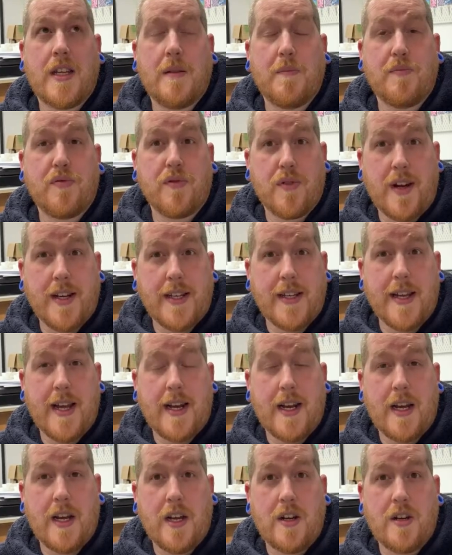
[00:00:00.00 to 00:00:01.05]
bright
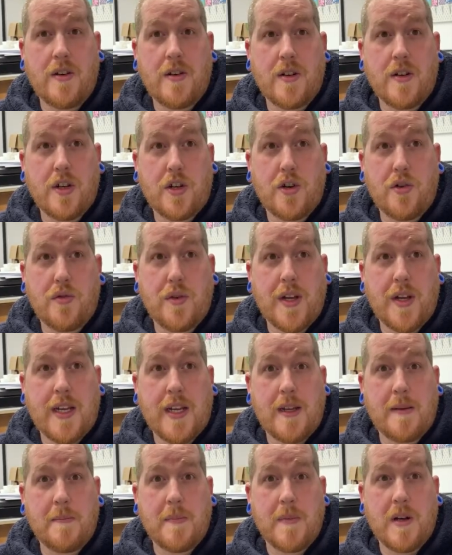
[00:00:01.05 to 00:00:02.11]
yellow,
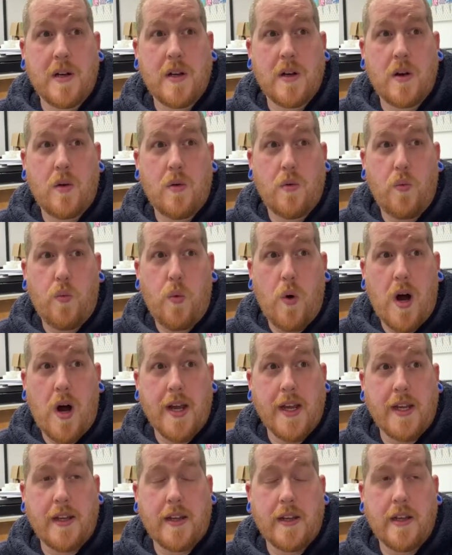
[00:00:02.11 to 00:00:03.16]
cream,
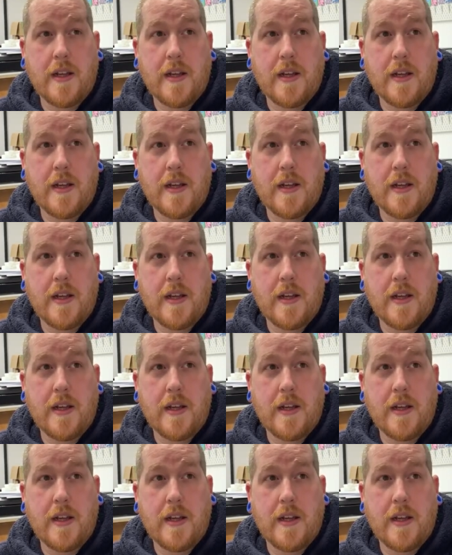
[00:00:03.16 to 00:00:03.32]
white,